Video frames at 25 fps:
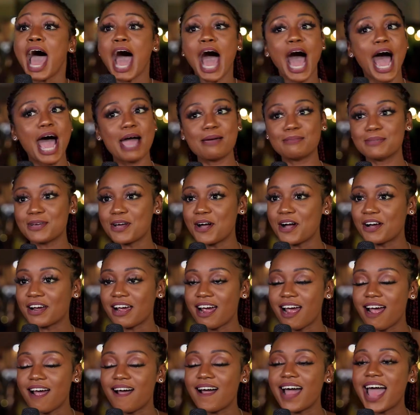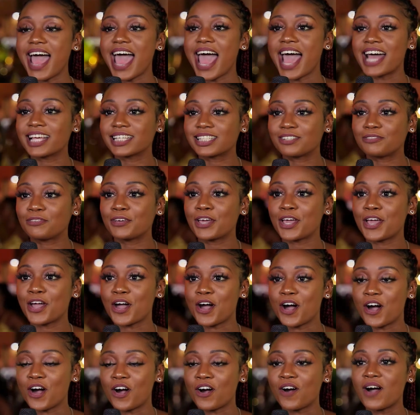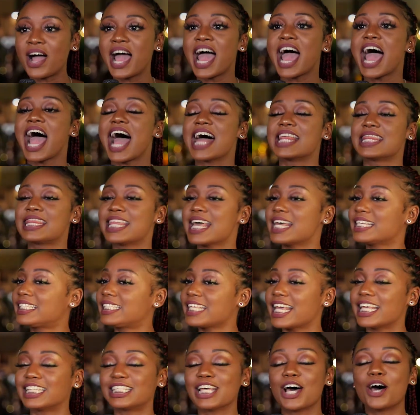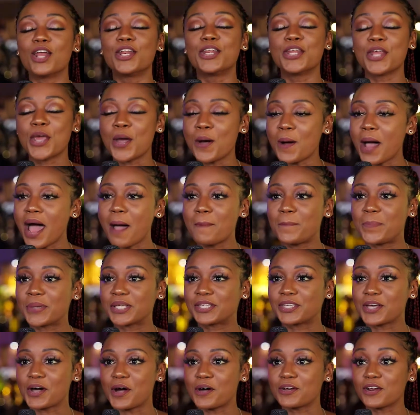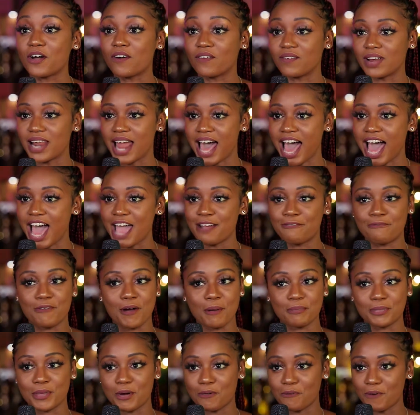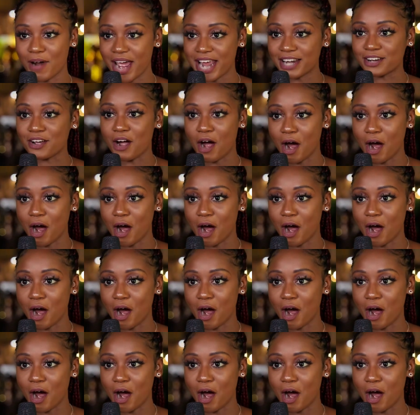I'm your girl SVO and this is a new episode of Live from the Red